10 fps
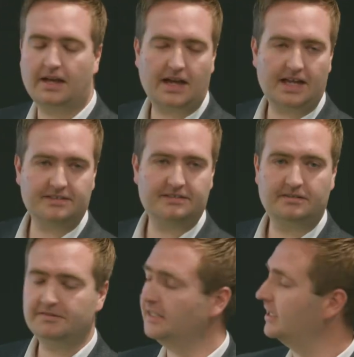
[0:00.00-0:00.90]
As a
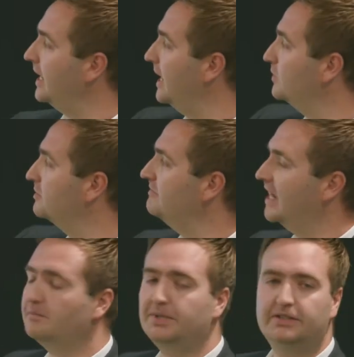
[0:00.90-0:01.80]
summary, it was
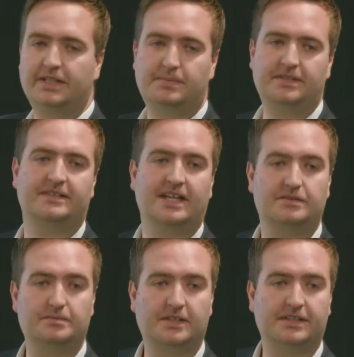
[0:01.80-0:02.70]
around building that business case
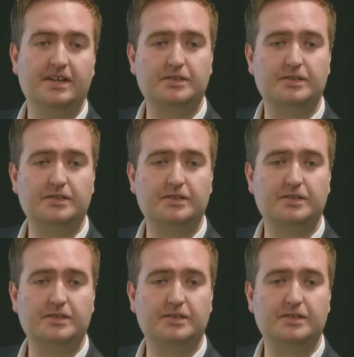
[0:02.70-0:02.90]
for marketing.